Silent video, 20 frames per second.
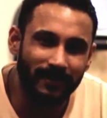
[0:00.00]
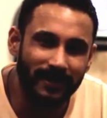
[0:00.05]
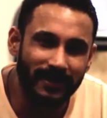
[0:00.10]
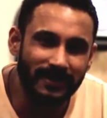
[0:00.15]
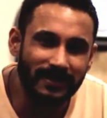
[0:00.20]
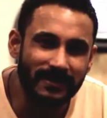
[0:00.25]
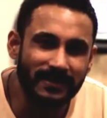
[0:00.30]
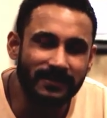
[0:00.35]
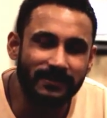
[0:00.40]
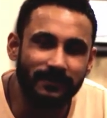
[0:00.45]

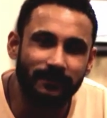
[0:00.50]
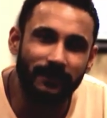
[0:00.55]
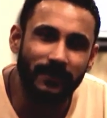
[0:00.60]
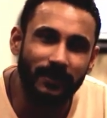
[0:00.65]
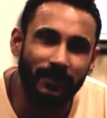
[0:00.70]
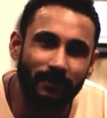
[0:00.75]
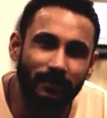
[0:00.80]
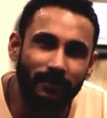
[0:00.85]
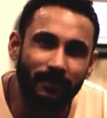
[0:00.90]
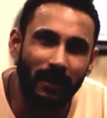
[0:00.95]
In this
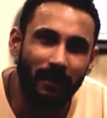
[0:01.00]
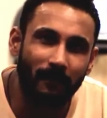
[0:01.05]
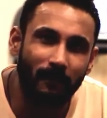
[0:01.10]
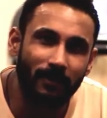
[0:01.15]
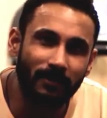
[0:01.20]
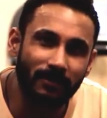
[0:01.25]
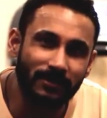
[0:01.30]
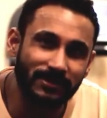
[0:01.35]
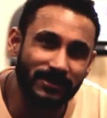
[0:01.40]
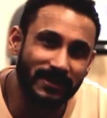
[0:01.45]
video, I
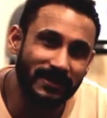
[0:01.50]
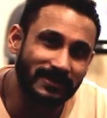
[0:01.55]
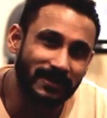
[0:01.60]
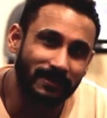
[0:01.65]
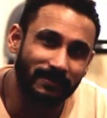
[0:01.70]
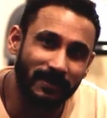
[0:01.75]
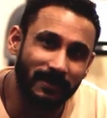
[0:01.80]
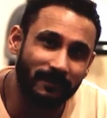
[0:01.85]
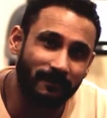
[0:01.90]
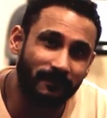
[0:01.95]
want to share
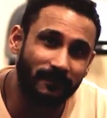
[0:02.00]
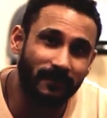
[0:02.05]
something